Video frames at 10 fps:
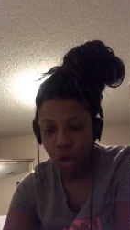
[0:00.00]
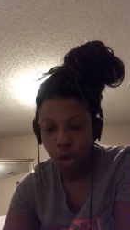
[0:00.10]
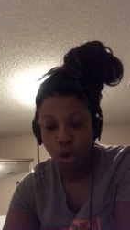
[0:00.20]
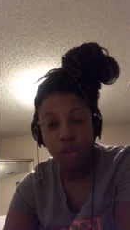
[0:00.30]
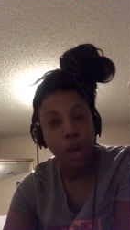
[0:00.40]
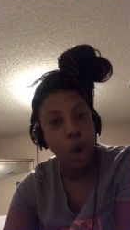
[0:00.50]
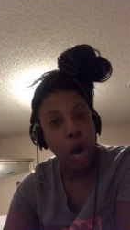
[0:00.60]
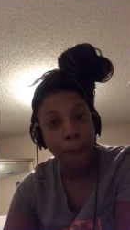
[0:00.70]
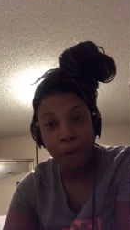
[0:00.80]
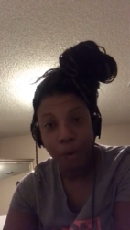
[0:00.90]
Nor the
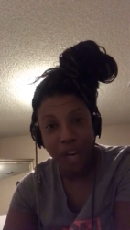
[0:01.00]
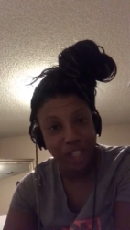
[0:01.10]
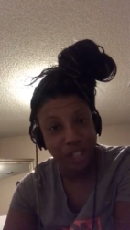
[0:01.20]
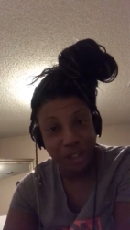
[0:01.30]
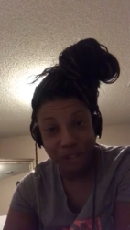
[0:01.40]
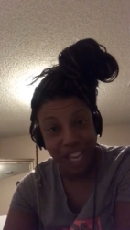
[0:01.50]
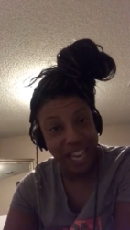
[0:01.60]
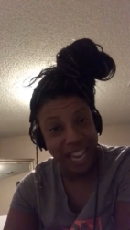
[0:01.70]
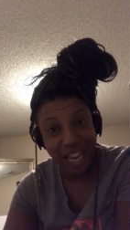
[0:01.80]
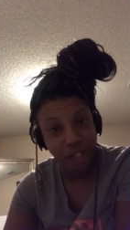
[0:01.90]
operation of their
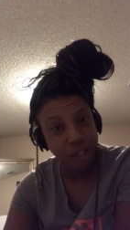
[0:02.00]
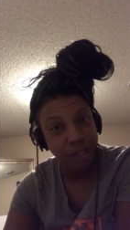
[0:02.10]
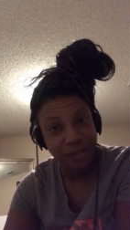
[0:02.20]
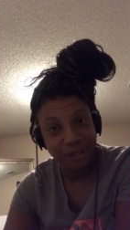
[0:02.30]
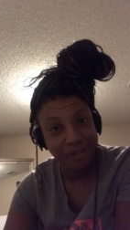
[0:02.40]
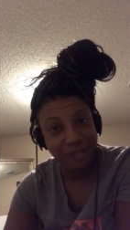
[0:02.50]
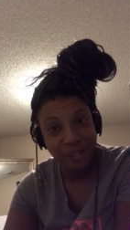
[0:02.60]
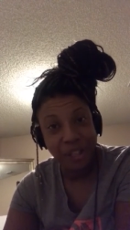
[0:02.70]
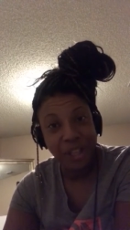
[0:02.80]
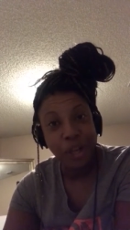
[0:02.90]
hands,
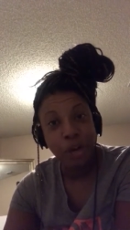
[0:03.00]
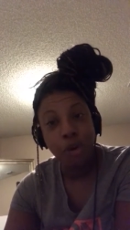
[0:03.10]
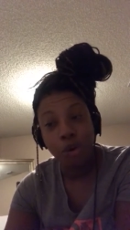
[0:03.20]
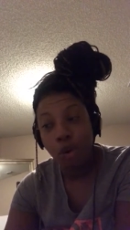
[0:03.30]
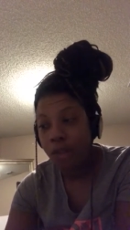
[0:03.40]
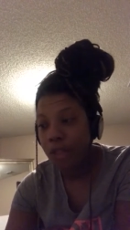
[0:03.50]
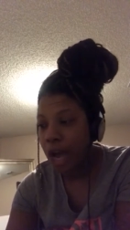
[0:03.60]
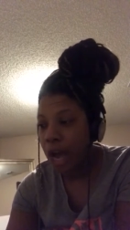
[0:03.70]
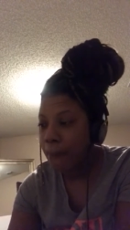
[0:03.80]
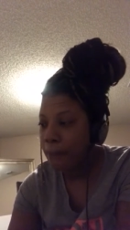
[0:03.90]
nor the
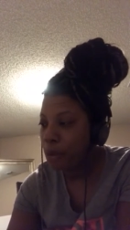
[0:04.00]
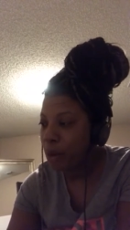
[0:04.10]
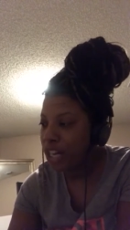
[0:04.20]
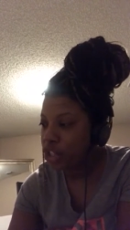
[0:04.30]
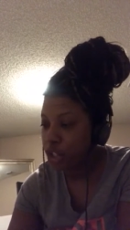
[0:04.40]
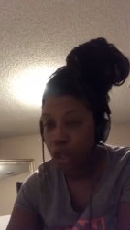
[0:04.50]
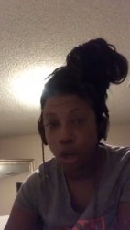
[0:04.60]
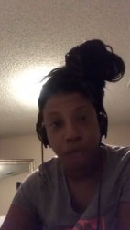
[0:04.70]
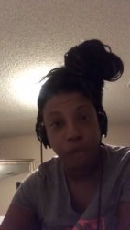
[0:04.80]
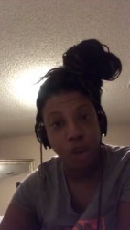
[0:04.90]
operation
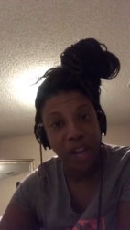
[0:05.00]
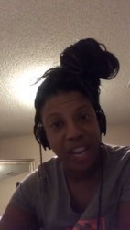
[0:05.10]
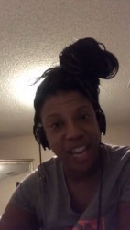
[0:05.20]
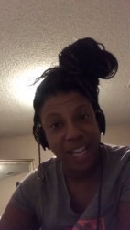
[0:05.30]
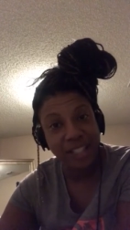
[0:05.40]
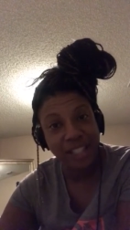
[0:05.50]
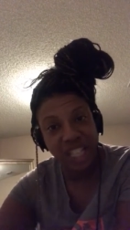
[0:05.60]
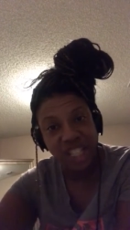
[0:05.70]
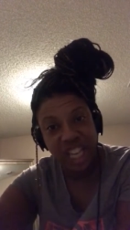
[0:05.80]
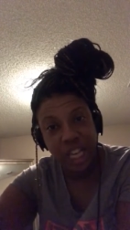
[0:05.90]
of your hands.
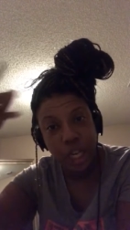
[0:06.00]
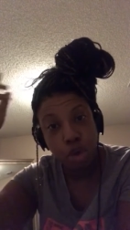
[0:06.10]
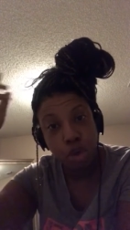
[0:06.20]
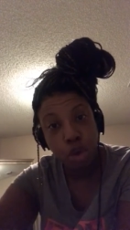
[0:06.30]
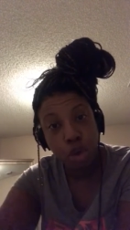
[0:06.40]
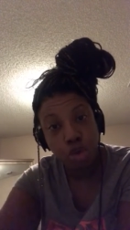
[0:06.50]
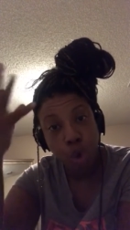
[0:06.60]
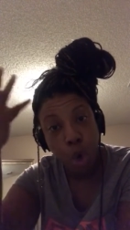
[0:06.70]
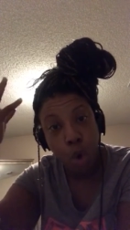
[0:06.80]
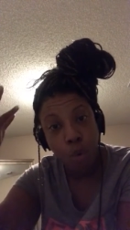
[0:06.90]
He's in
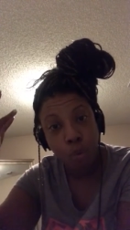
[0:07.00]
control.